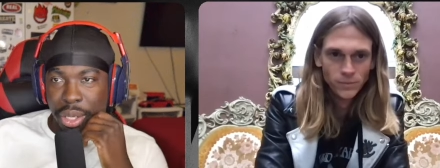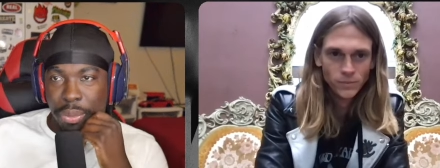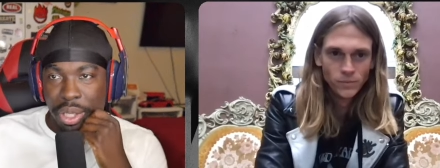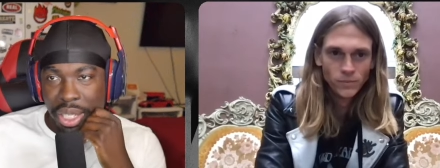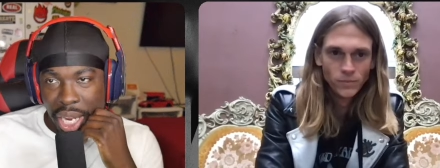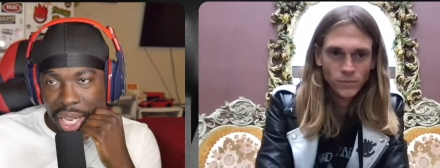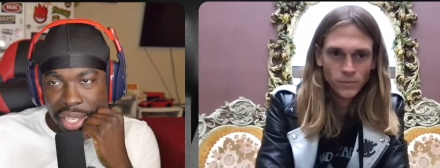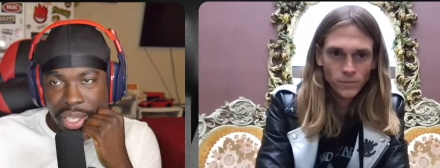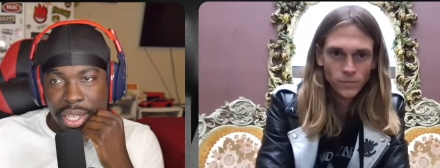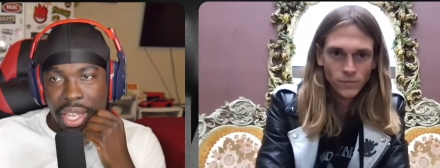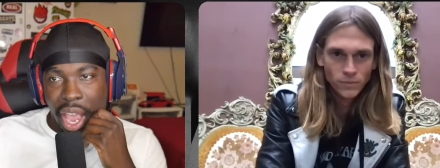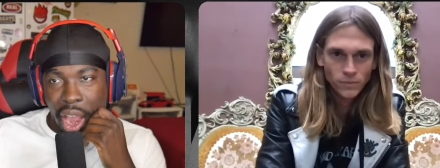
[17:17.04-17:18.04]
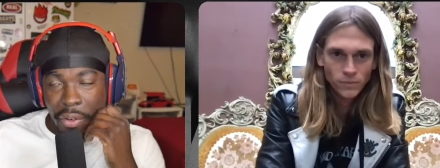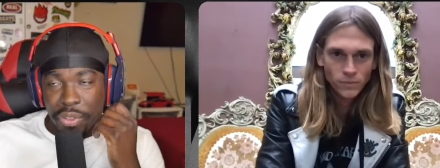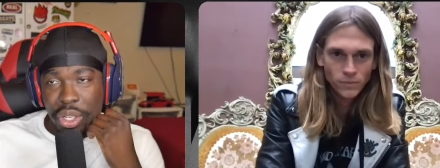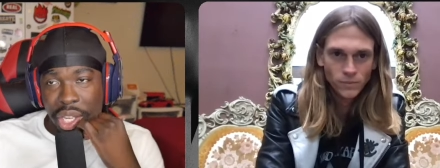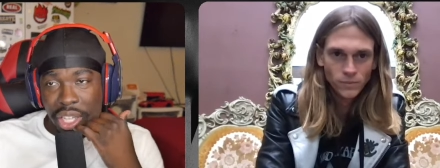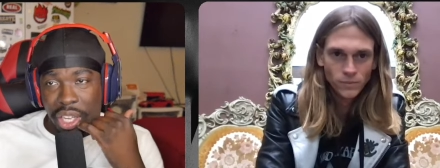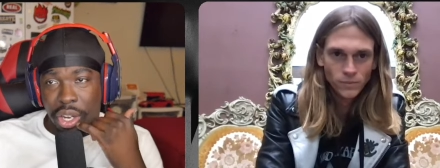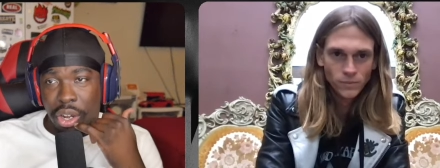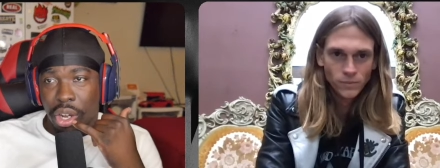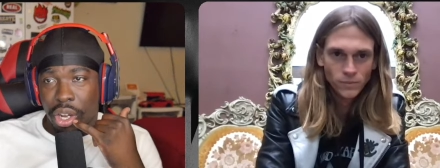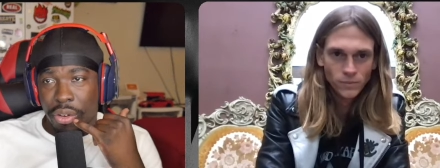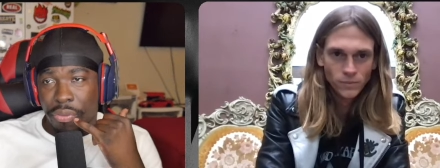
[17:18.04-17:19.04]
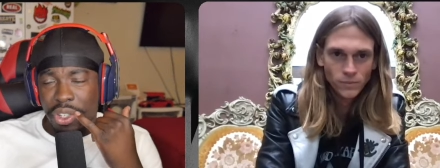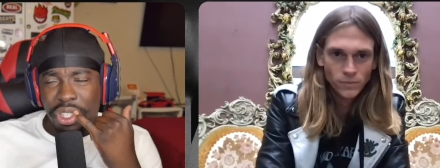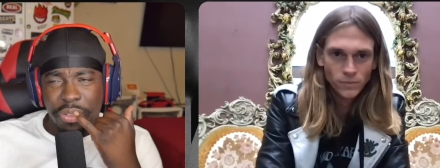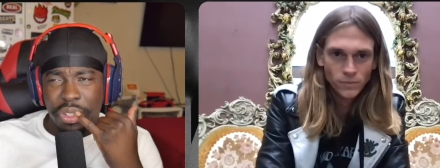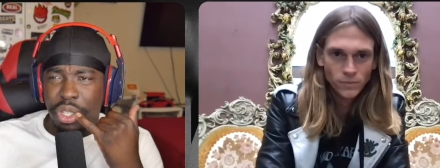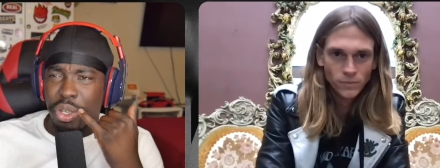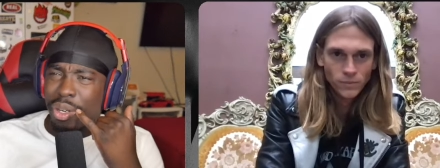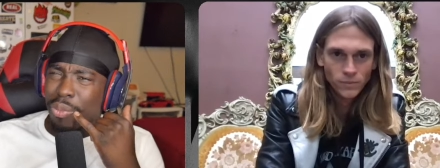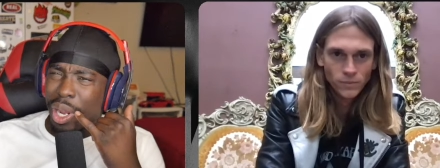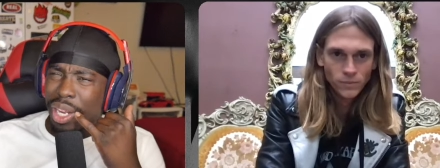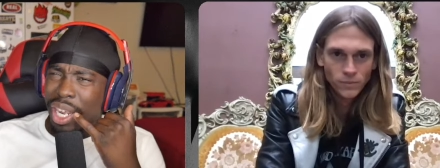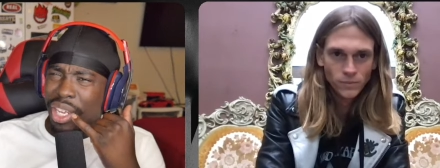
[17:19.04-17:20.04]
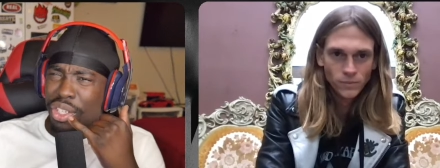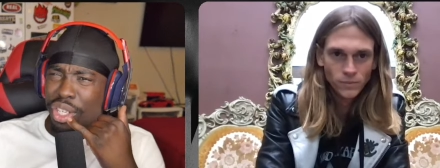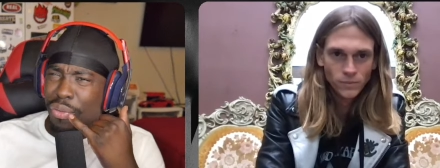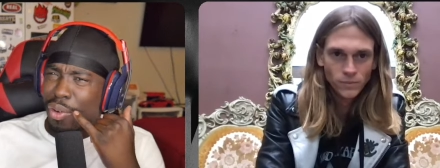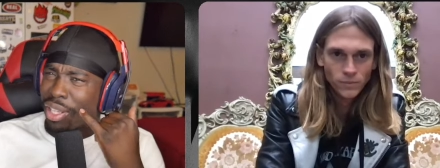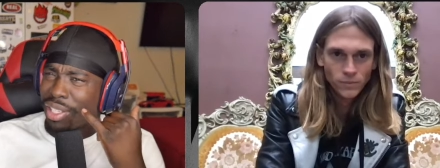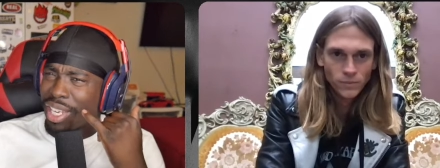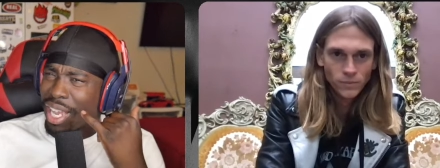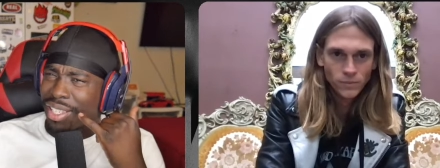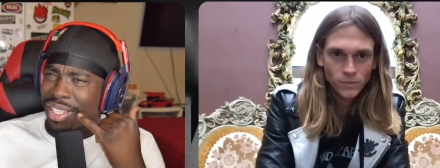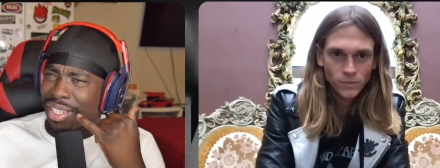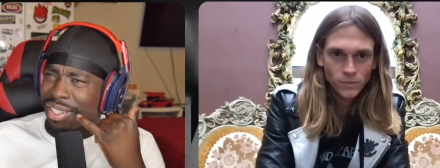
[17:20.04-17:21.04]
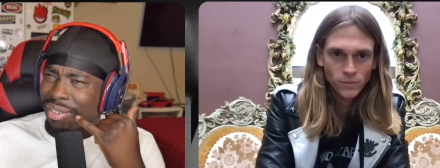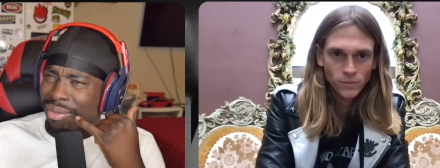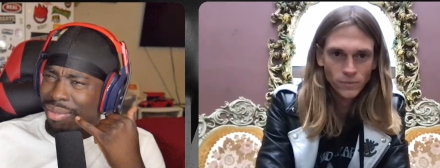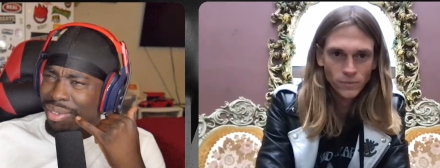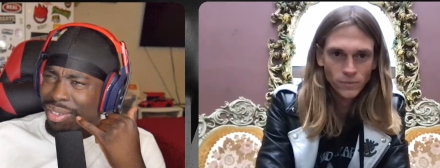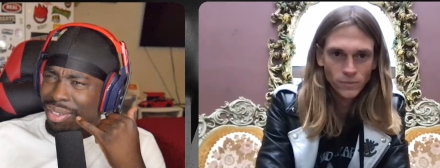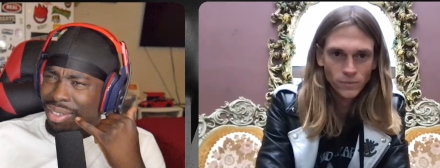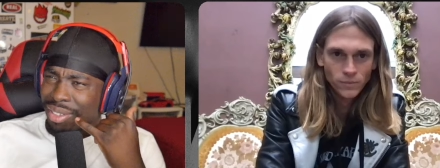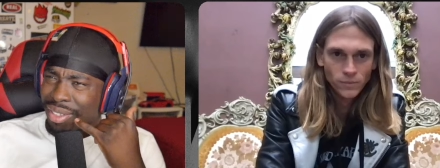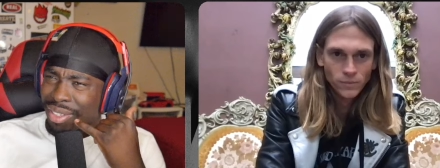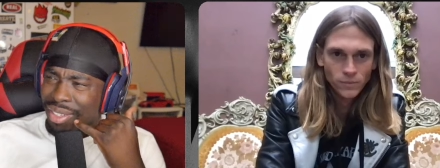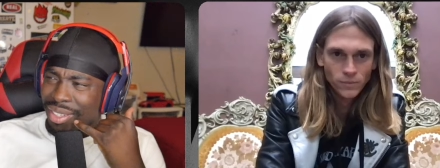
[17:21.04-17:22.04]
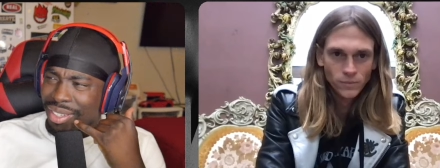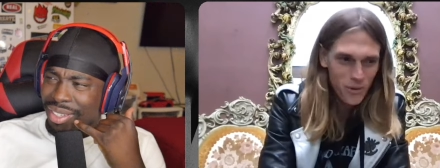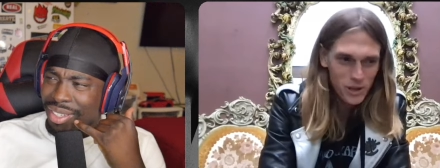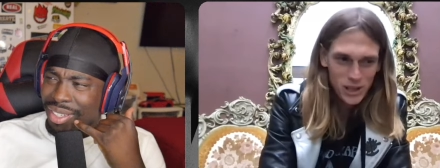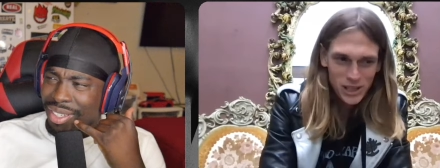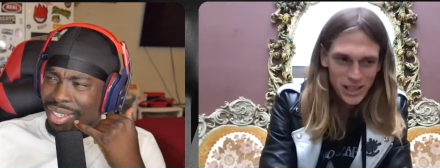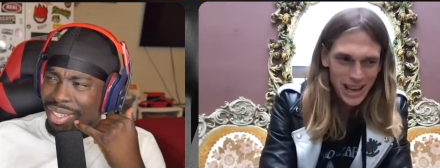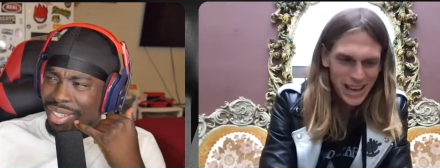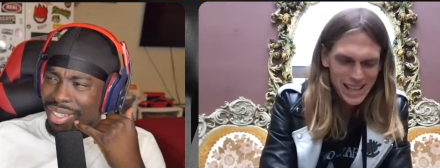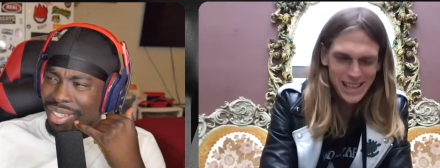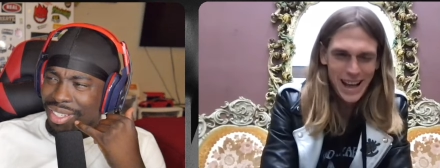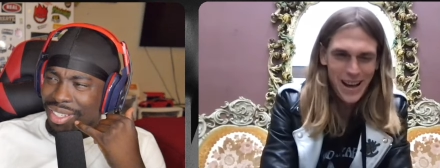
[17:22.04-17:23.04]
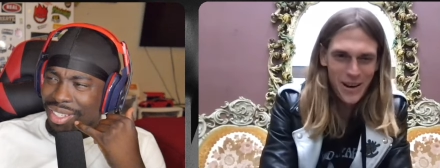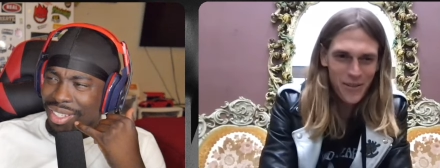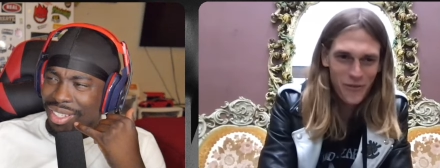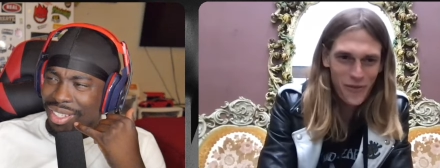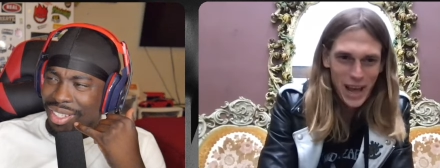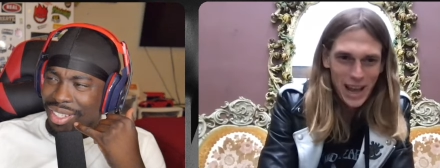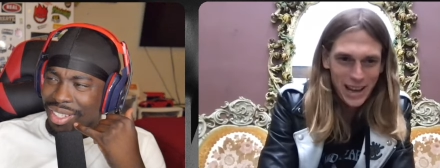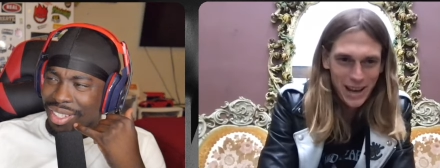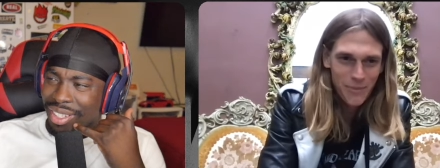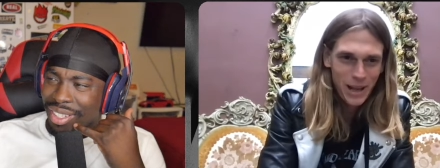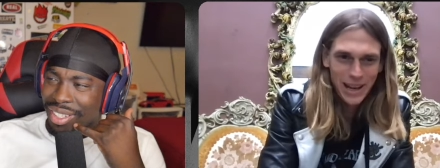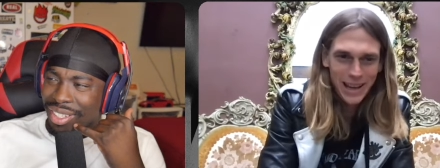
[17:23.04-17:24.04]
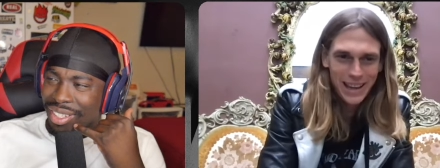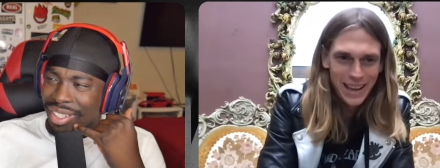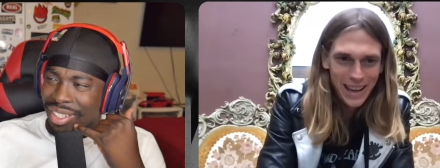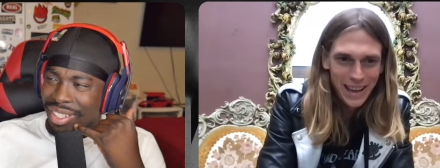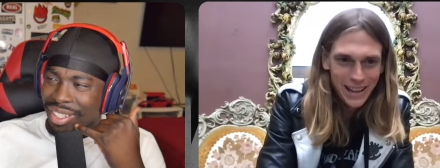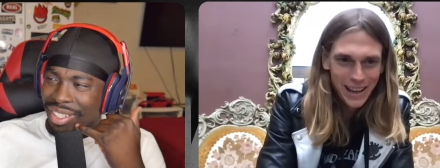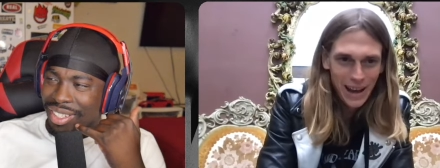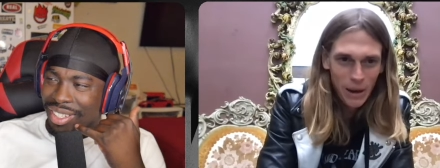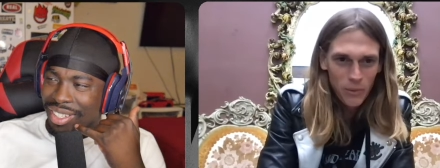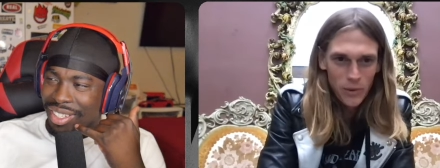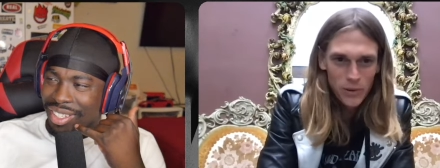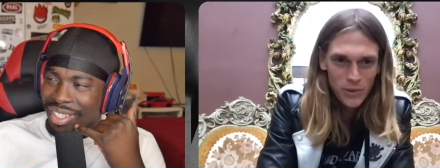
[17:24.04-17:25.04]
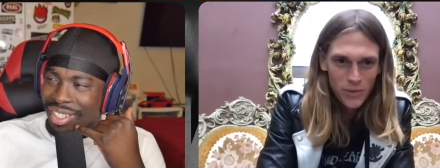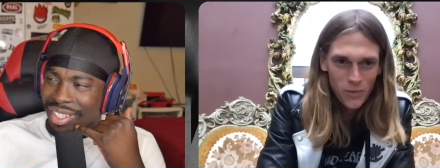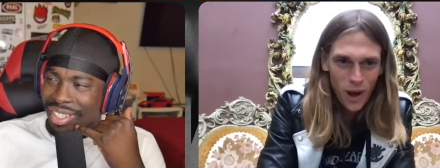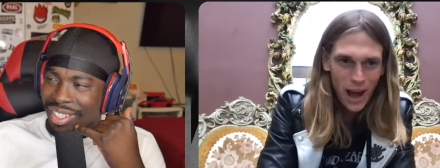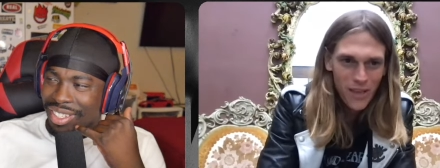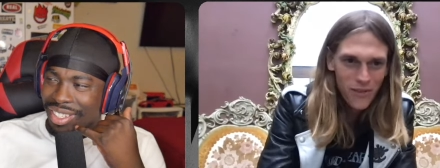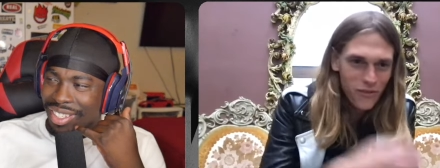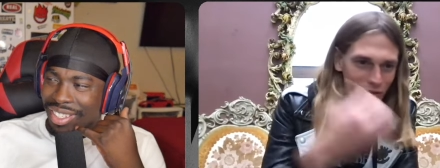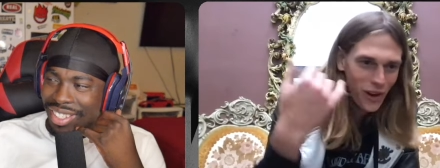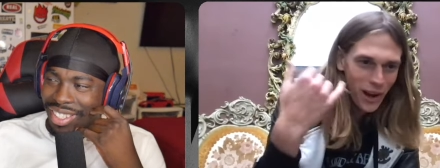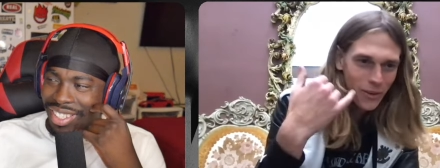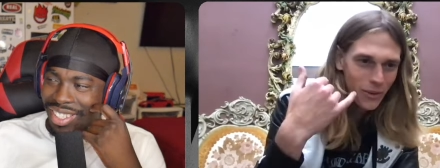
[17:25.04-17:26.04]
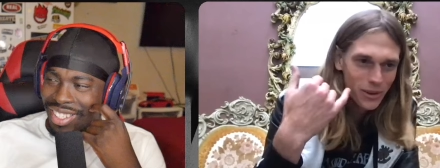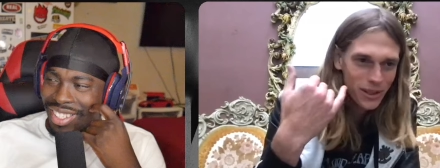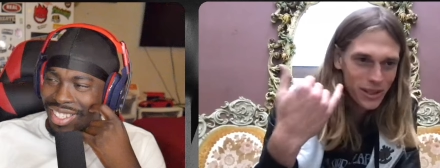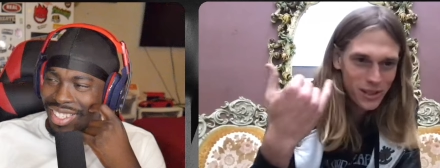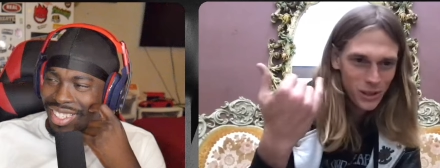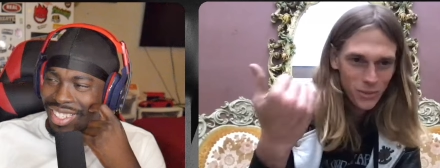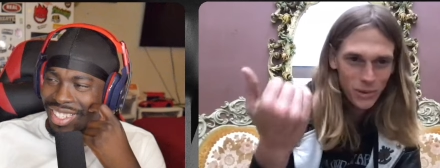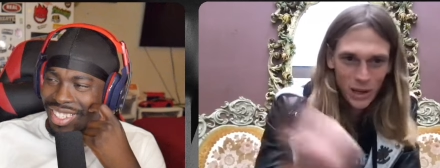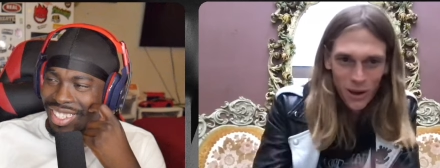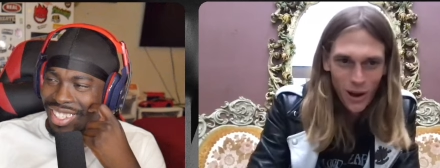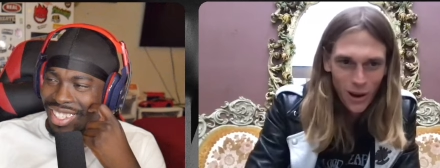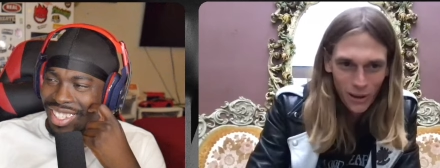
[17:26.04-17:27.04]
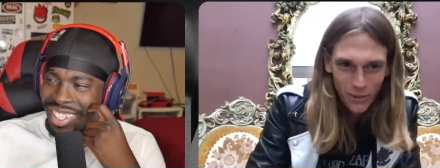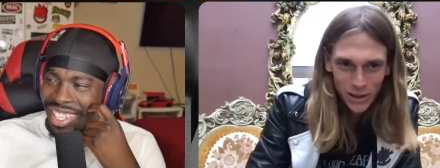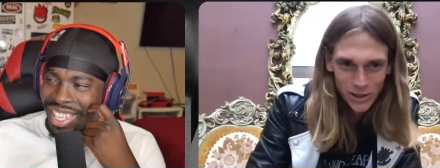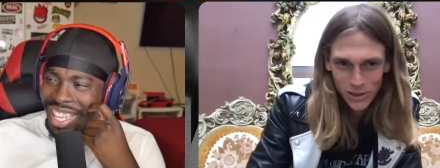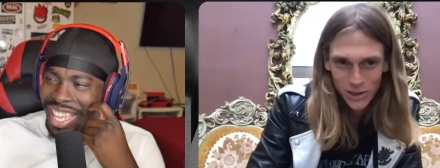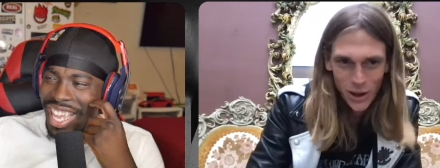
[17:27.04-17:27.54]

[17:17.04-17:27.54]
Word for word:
Speaker 1: really got, after you got that call, first off, you didn't recognize Geoff Rowley's accent?
Speaker 2: I mean, it was just like, it sounded fake. I'm like a kid, like, why the fuck would this dude be calling me? There's